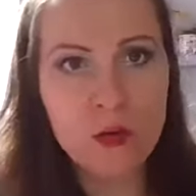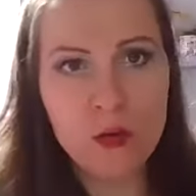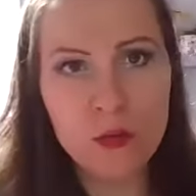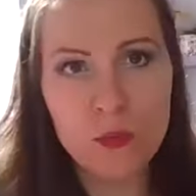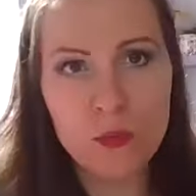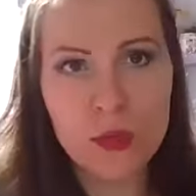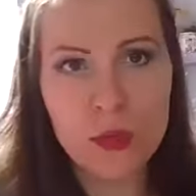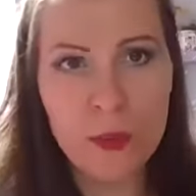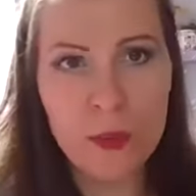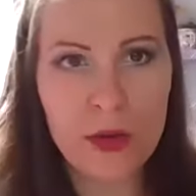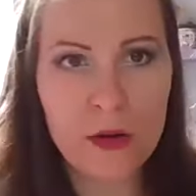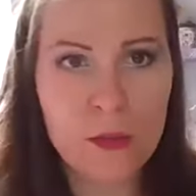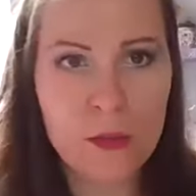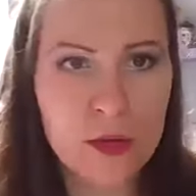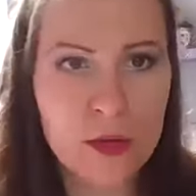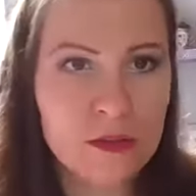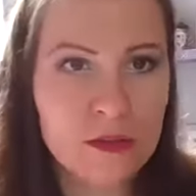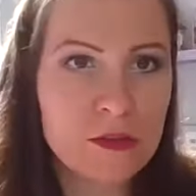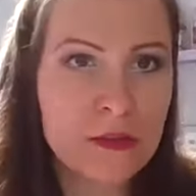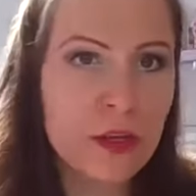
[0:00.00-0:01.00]
you prepare a
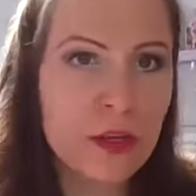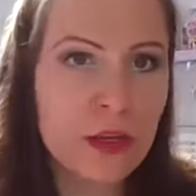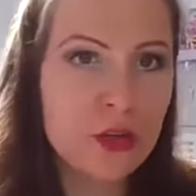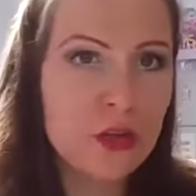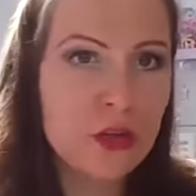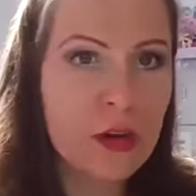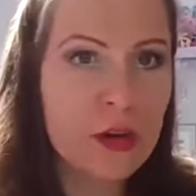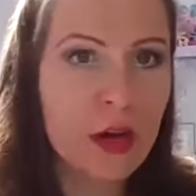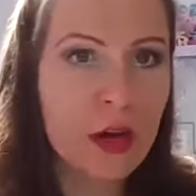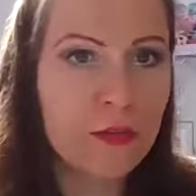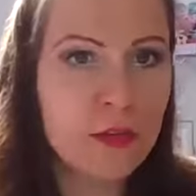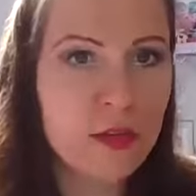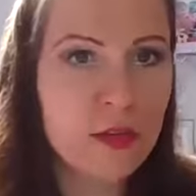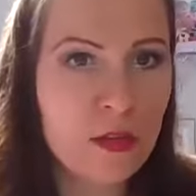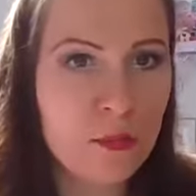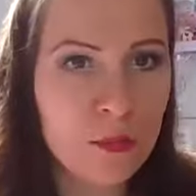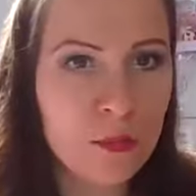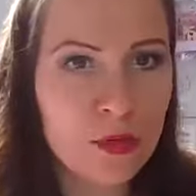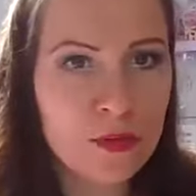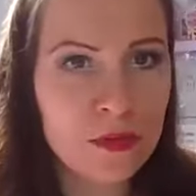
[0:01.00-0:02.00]
presentation, and after
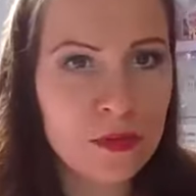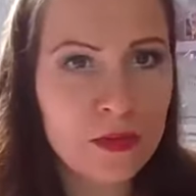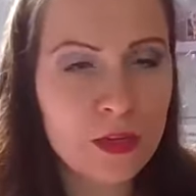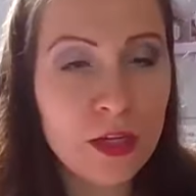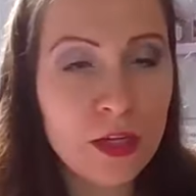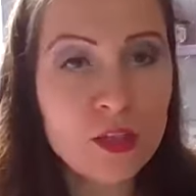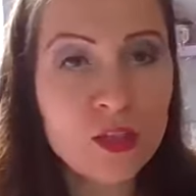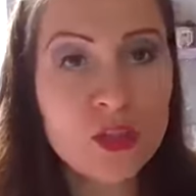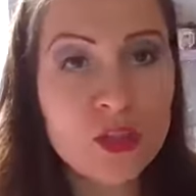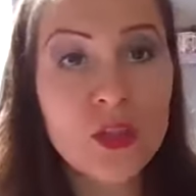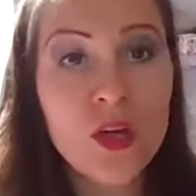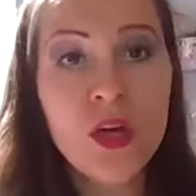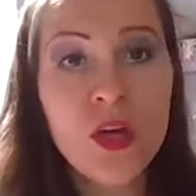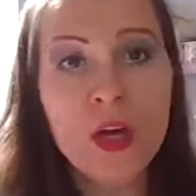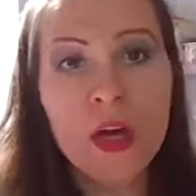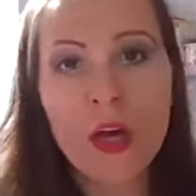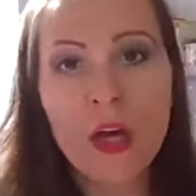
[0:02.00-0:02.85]
that presentation,